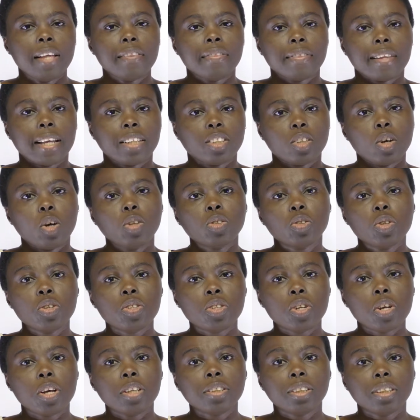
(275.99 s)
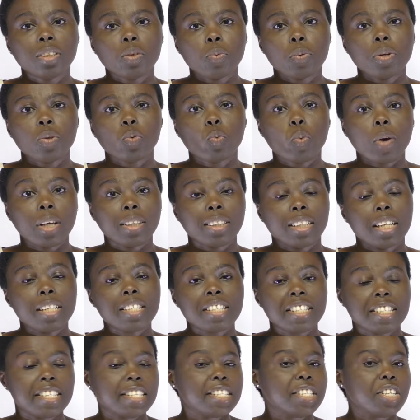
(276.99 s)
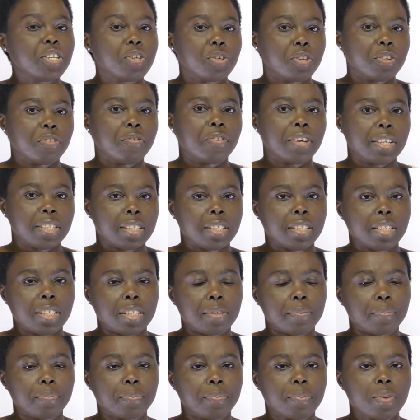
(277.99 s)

There is also nursing with Western Sydney University.